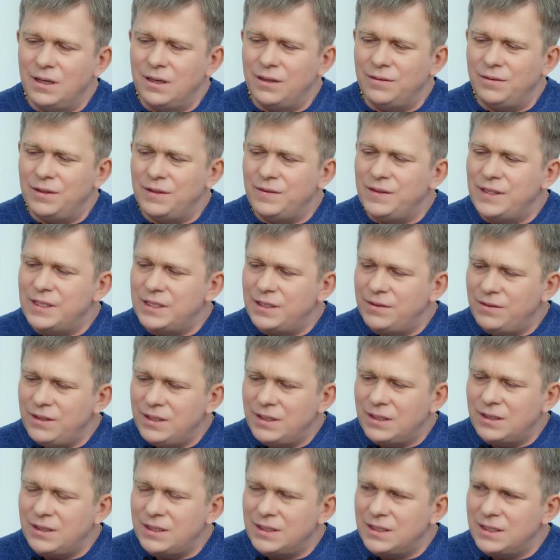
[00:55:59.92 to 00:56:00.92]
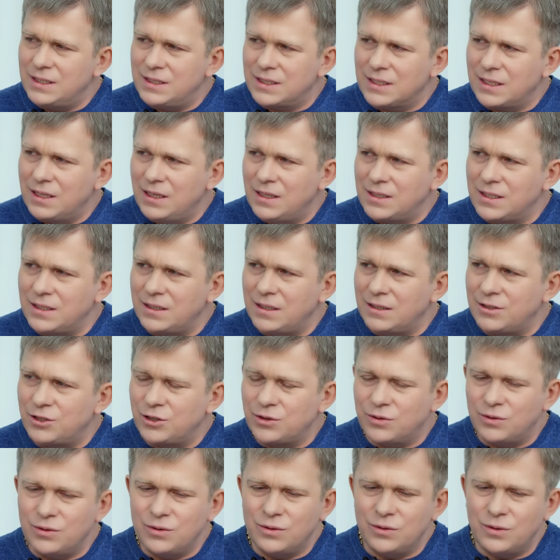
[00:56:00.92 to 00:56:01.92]
It is actually said
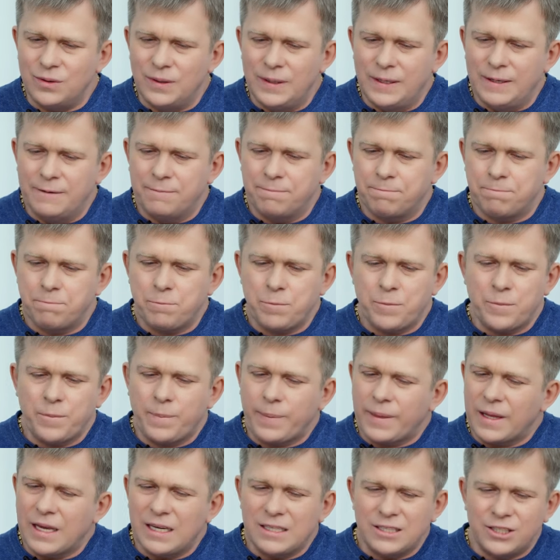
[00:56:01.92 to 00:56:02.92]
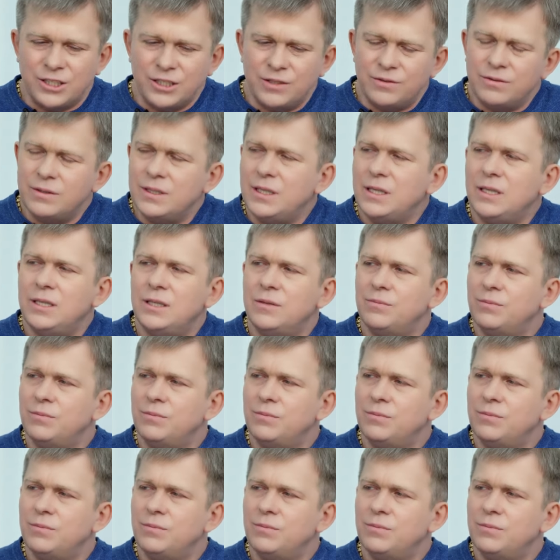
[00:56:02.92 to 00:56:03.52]
that the alive ones will not be at the